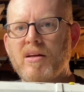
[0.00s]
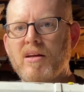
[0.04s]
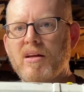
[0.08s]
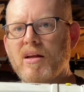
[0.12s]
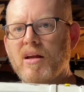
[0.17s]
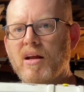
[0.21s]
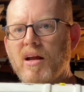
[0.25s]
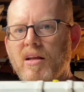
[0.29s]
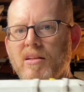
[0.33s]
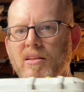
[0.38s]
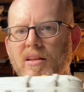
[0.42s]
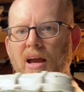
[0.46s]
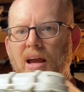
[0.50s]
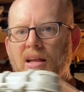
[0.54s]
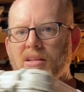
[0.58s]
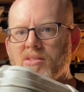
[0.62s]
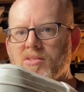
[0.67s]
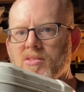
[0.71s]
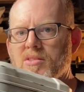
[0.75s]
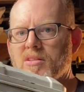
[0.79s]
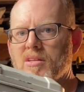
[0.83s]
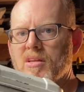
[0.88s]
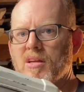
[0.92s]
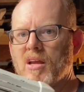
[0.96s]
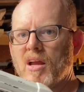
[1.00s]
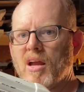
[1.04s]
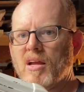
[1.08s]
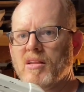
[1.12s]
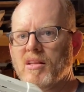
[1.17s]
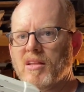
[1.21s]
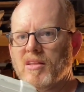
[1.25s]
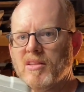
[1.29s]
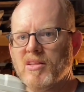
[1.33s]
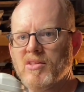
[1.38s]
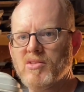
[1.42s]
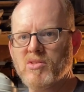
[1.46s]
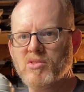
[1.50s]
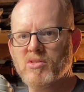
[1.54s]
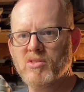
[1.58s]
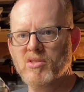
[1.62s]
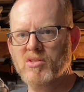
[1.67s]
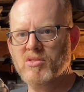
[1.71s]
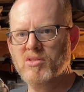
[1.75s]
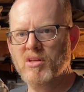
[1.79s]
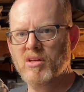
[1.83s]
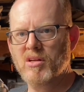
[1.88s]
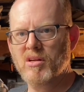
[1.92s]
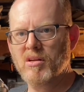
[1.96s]
And this is
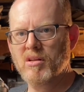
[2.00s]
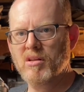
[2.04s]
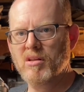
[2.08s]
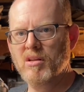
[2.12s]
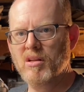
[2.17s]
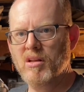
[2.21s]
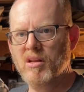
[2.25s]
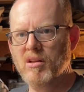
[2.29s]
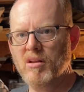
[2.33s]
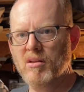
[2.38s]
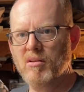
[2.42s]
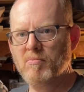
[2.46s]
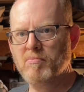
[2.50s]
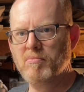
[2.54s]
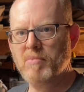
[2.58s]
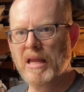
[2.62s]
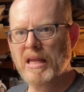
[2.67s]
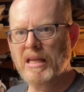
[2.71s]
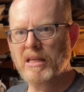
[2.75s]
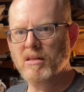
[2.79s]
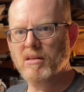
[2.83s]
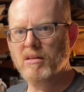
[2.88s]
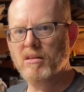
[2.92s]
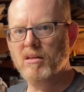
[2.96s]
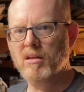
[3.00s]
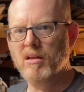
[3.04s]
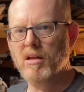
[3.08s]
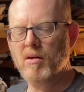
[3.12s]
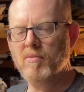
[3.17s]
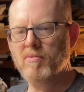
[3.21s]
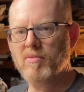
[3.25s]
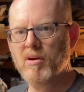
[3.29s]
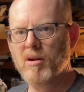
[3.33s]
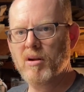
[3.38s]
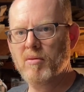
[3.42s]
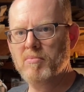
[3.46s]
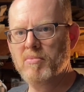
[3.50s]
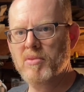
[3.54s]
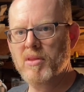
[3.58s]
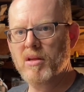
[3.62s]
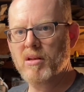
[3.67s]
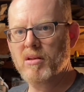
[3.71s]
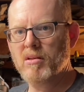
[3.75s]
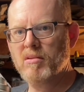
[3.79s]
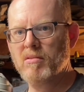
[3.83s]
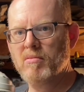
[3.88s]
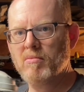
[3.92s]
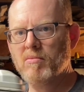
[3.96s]
just a paint cover up that
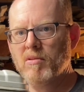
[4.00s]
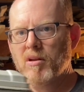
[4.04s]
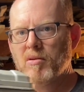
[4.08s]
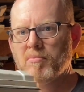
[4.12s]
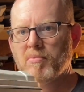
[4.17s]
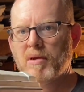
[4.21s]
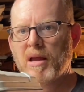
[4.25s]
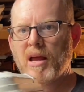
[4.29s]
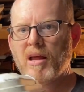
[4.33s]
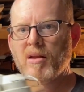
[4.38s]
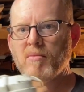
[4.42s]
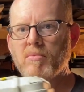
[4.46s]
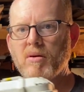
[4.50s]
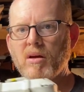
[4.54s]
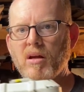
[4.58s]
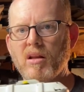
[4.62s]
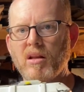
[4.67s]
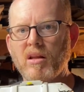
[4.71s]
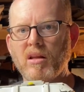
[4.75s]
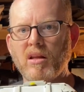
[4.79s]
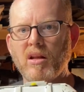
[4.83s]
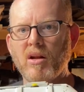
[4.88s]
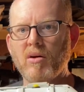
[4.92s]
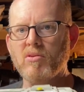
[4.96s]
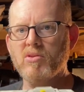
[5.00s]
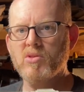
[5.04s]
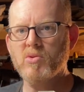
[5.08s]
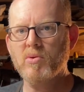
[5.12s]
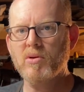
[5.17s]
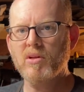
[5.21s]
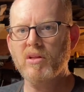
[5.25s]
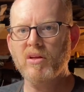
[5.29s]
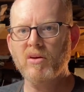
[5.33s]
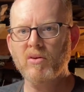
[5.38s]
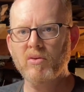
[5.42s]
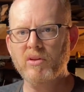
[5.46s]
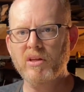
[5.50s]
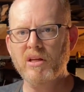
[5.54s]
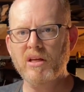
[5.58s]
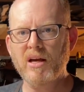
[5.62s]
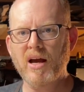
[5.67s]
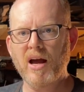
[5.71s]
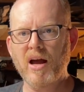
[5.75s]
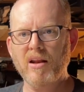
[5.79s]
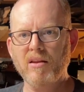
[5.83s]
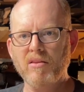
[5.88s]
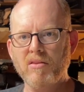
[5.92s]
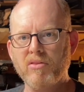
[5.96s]
went bad, but you know, it's really only
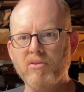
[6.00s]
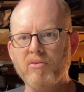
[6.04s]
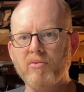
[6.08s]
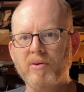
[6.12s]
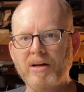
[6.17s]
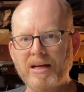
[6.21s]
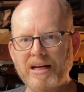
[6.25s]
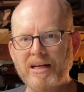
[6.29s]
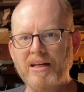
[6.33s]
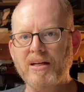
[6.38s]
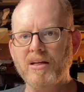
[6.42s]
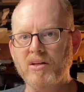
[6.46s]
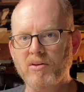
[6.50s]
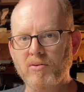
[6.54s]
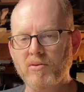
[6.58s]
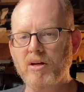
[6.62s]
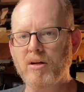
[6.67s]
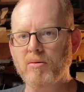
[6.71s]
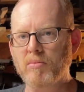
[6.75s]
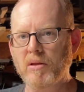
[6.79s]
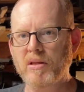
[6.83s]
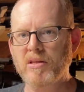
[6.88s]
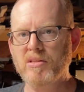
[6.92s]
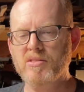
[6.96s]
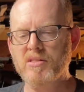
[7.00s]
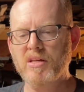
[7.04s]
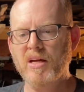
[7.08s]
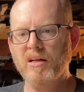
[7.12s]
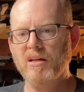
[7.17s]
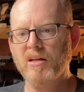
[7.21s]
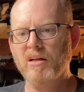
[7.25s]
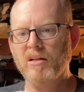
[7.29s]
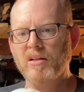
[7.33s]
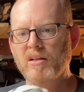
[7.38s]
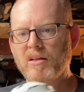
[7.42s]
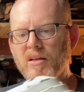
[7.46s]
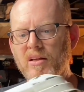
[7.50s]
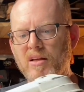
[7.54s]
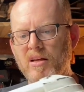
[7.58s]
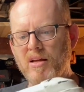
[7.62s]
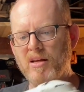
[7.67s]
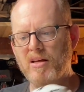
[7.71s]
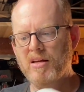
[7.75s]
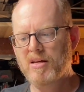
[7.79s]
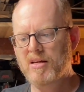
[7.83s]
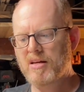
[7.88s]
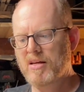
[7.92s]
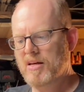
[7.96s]
got 3 greeblies technically,
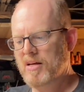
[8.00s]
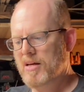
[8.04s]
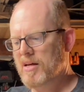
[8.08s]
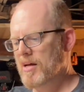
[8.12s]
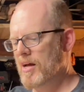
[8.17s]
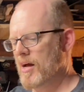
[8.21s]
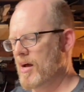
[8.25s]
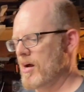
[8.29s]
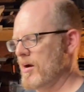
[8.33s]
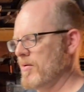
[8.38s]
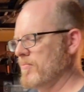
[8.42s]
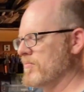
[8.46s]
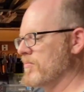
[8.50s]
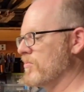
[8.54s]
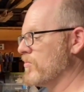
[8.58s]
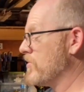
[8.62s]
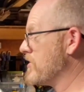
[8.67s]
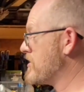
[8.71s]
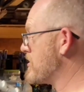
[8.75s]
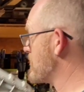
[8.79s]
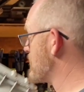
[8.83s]
which is a